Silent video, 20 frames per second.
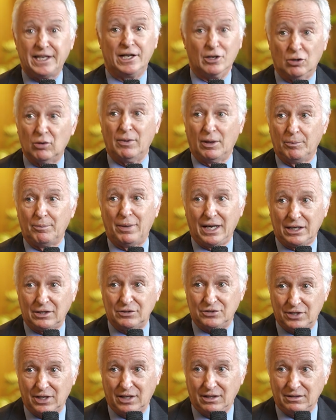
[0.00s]
care about
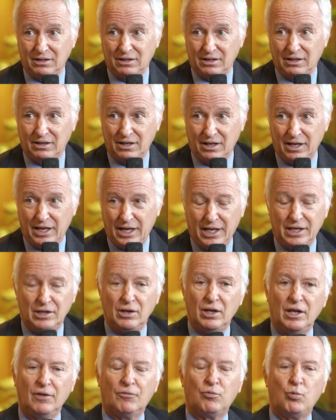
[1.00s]
Pakistan. And
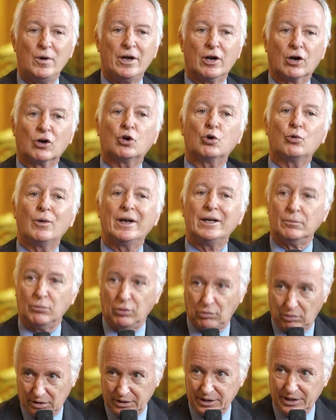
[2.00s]
if we are
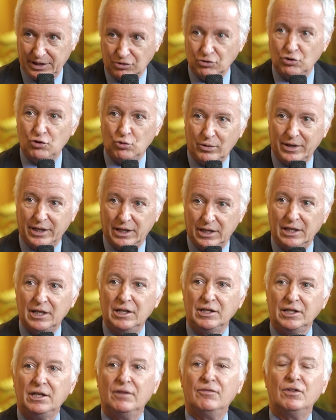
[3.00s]
credible in doing it,
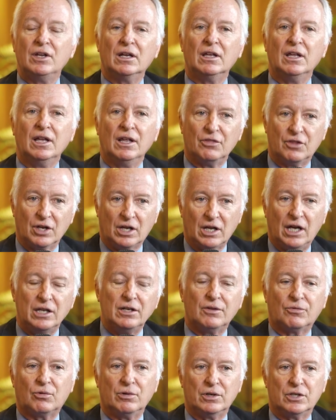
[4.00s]
in giving the
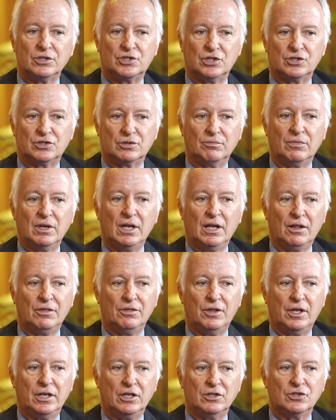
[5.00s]
kind of criticism
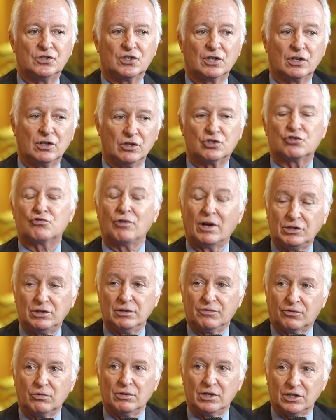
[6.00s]
that is
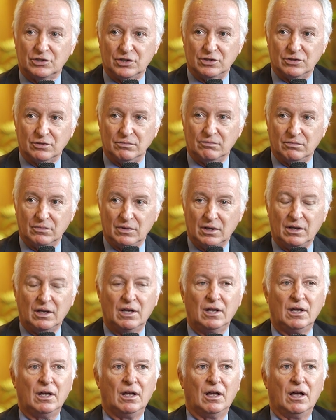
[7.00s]
constructive criticism,
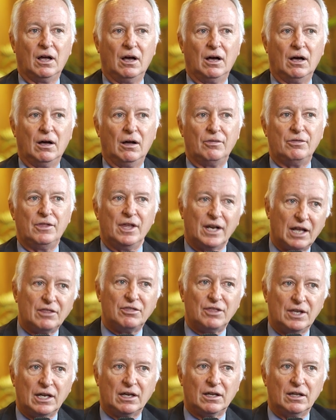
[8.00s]
then I
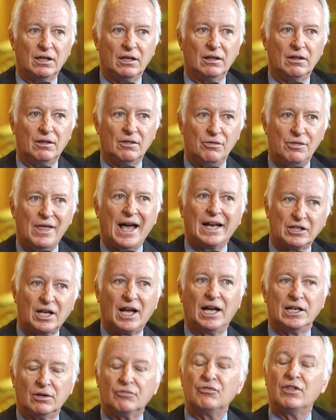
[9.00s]
think that
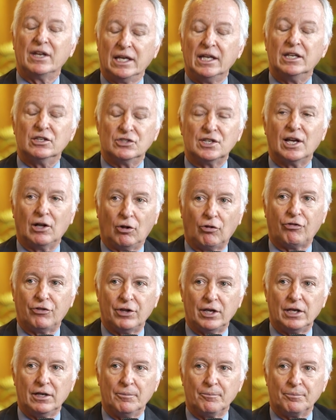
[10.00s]
kind of thing is
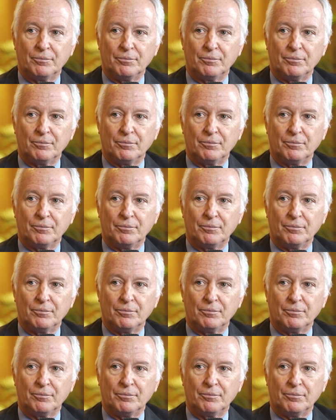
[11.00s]
healthy.